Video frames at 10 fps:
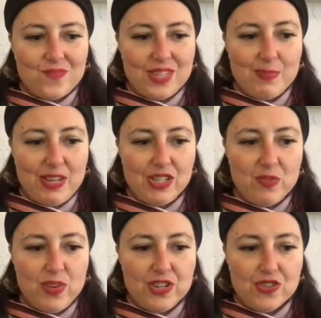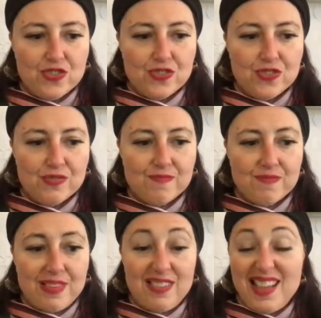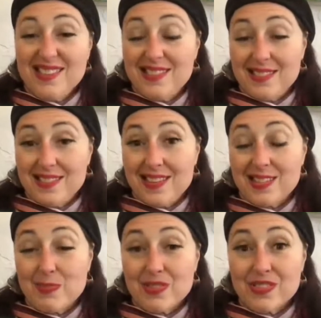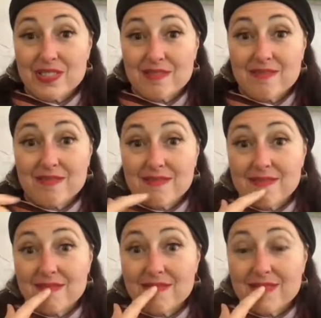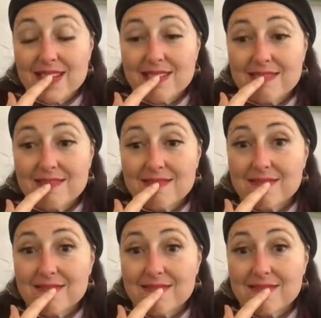especially when you're a less intense person, right?